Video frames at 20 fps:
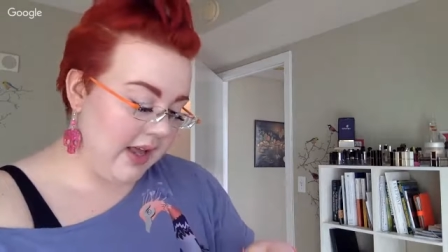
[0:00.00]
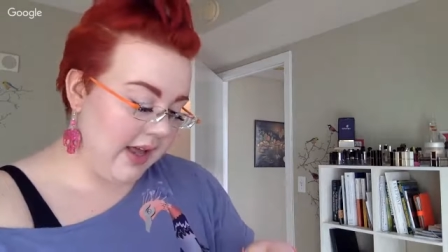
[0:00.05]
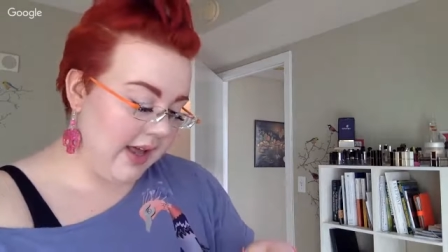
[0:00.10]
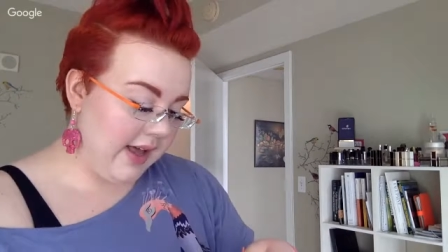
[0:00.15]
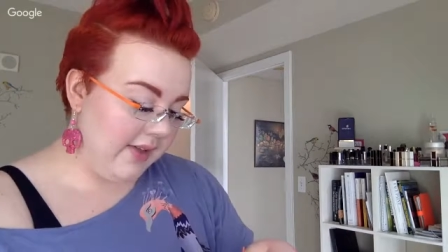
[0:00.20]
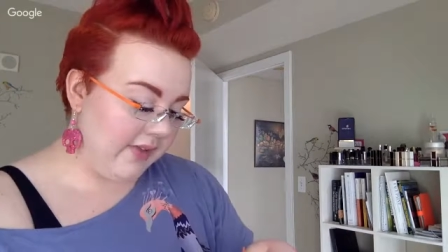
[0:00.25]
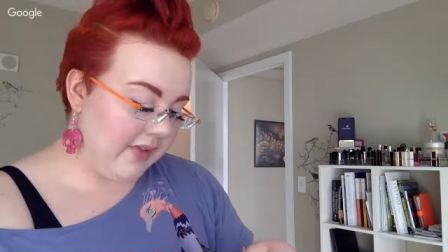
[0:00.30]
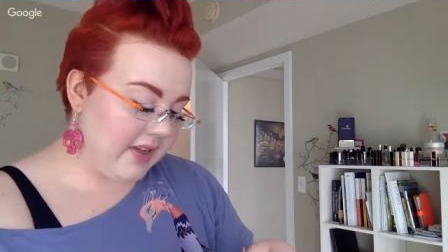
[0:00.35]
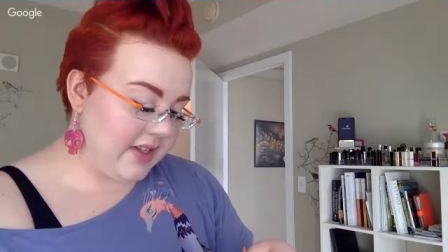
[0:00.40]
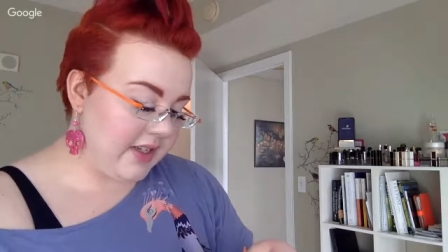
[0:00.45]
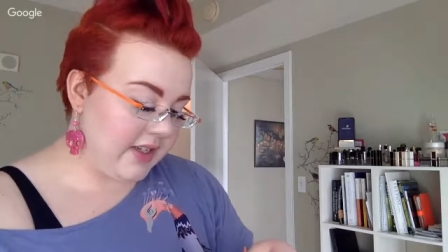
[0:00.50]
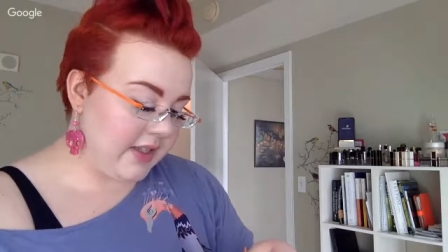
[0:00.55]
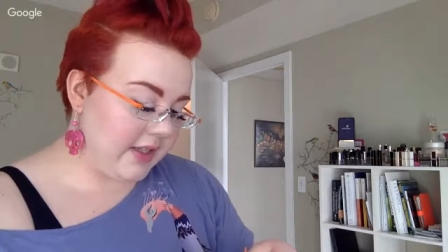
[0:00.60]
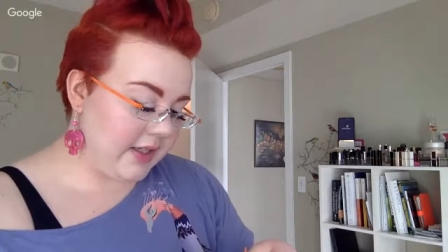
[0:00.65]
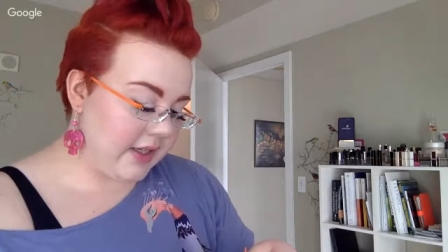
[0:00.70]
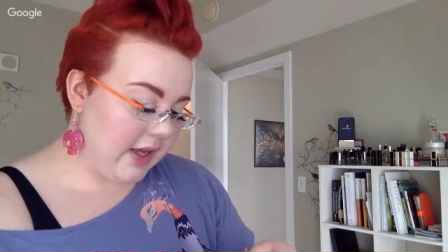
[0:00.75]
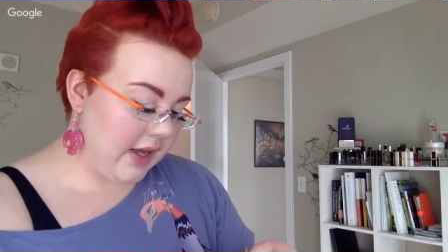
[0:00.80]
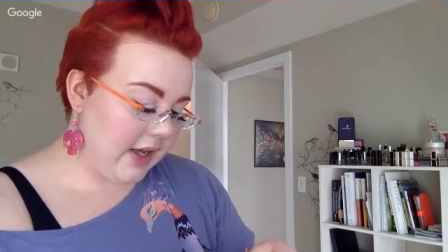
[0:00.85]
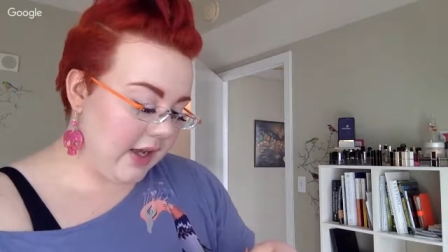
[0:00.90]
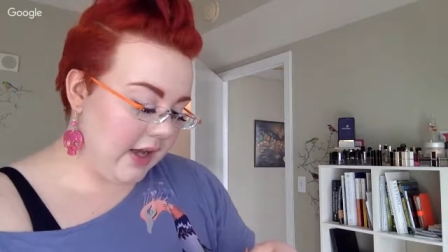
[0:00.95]
And this is,
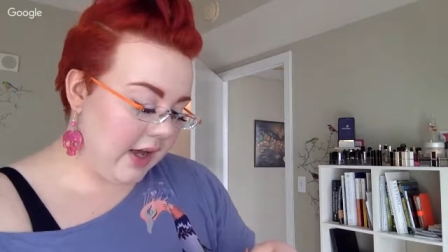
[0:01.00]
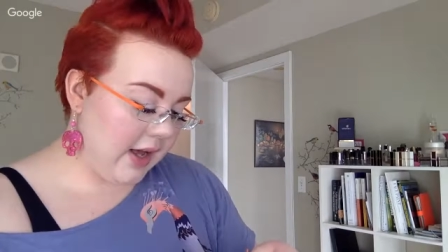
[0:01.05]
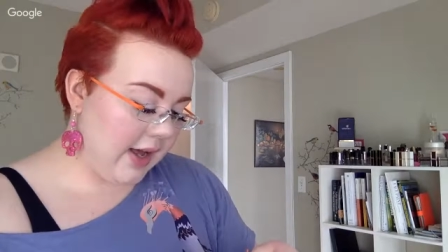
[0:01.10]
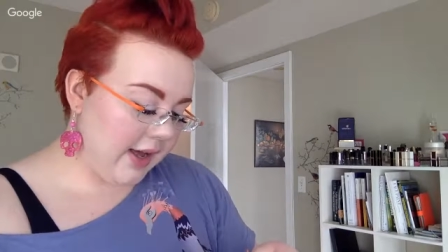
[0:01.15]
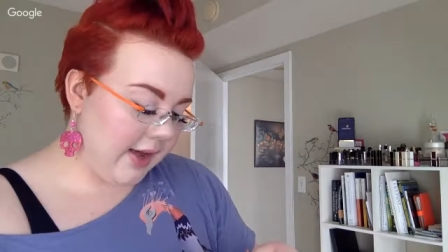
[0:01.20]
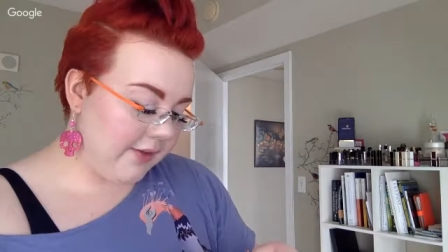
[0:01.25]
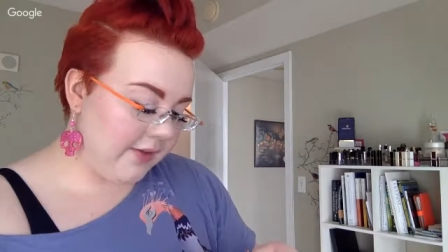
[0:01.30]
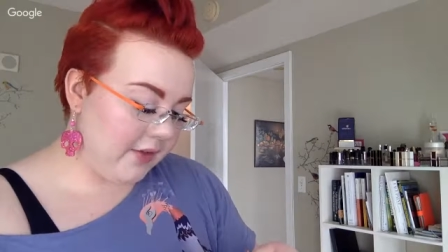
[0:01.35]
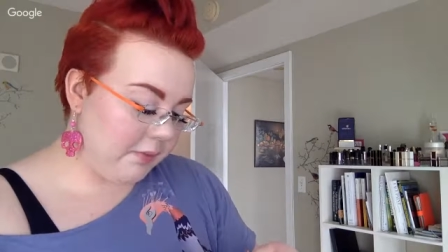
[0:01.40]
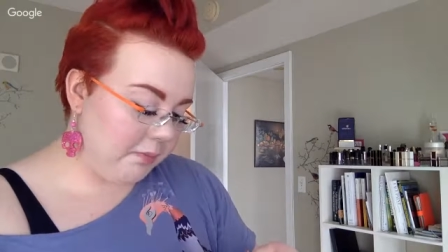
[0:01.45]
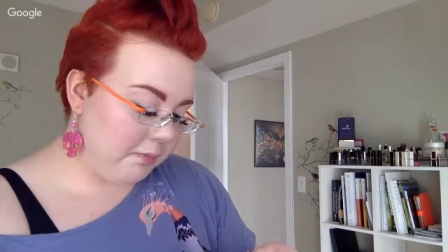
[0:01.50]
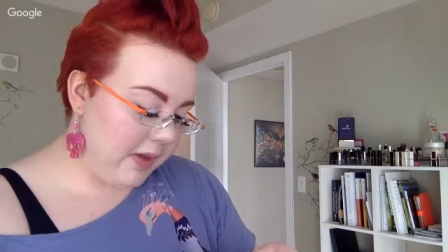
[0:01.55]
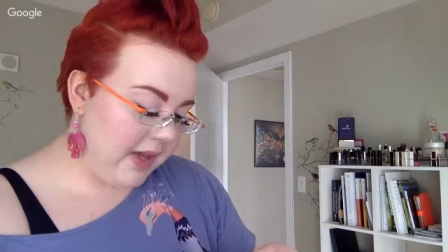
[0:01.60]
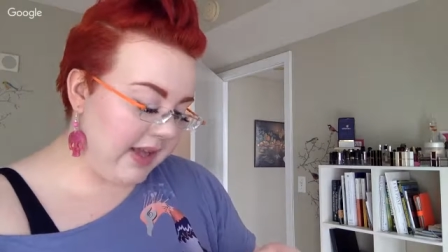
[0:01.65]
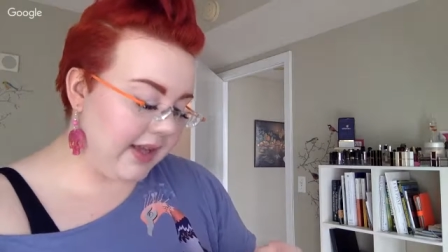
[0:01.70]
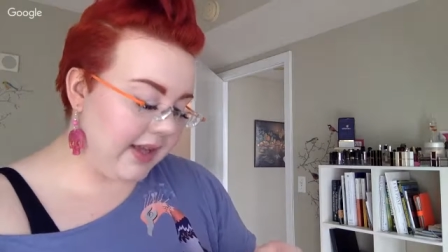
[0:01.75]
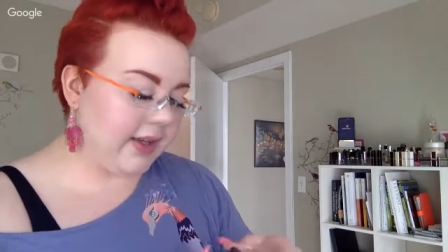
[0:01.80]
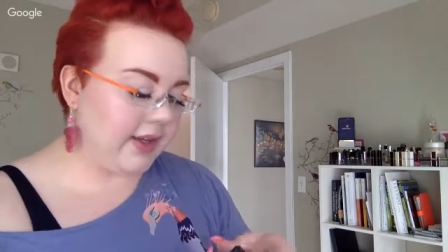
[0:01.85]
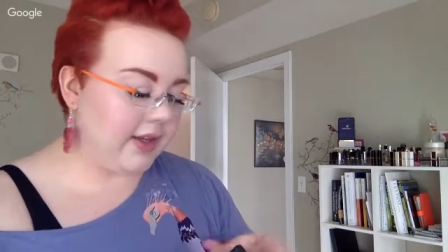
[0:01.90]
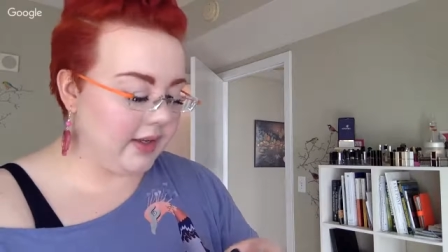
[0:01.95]
I have the
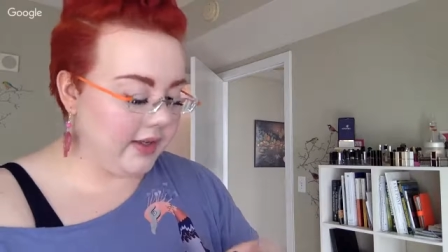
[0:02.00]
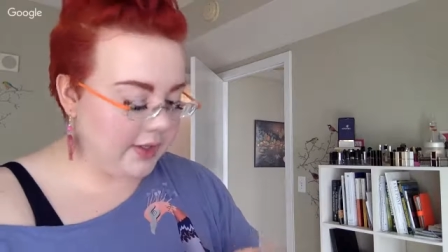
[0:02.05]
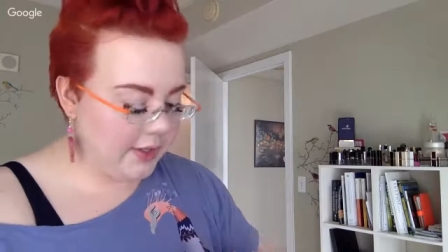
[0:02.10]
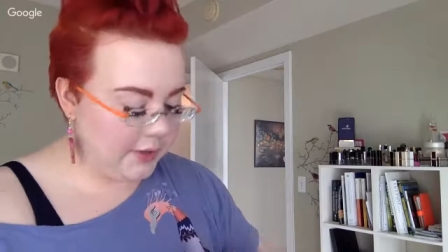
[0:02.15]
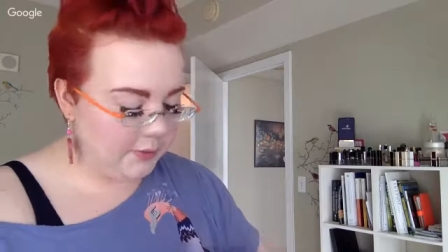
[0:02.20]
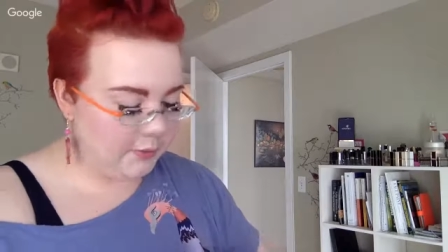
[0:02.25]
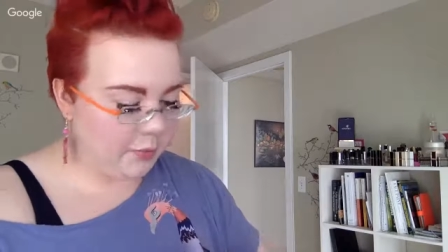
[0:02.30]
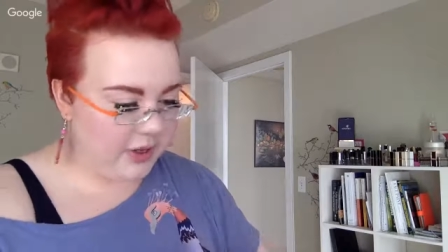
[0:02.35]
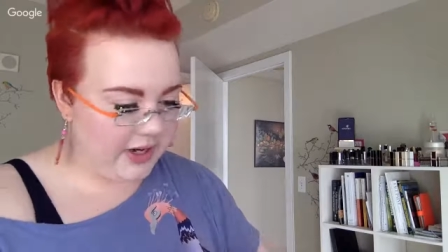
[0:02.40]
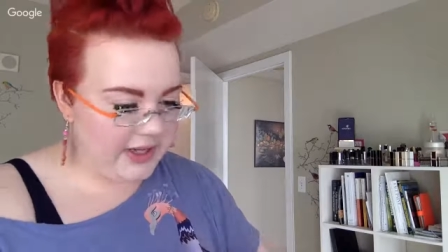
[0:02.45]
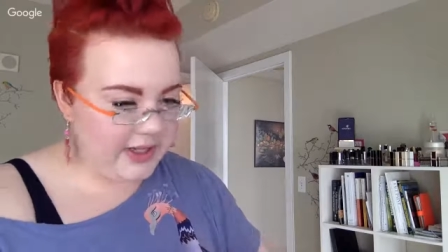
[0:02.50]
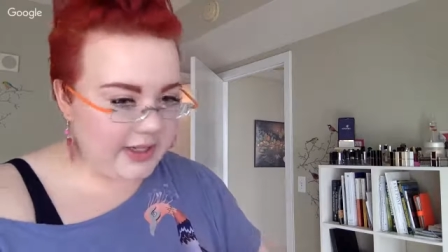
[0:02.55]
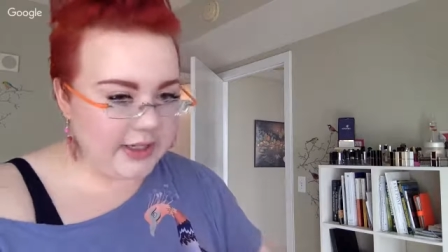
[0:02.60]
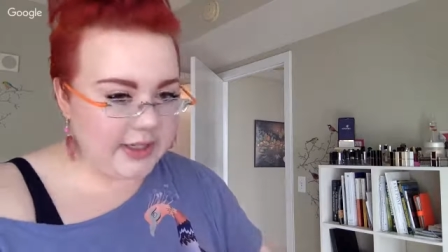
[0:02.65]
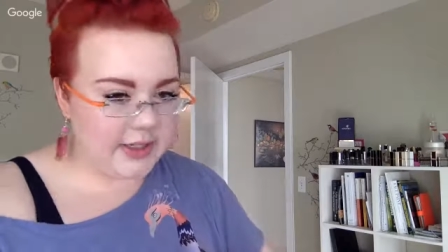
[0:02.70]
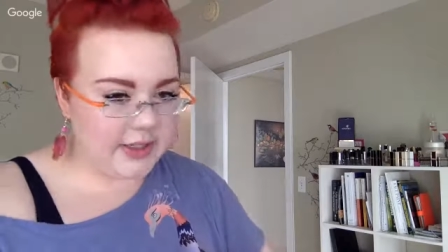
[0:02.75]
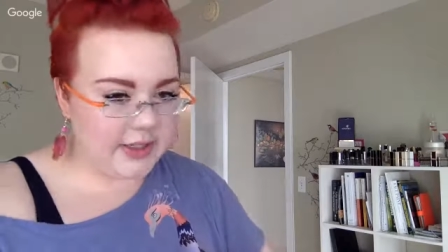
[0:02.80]
Pink Sprint.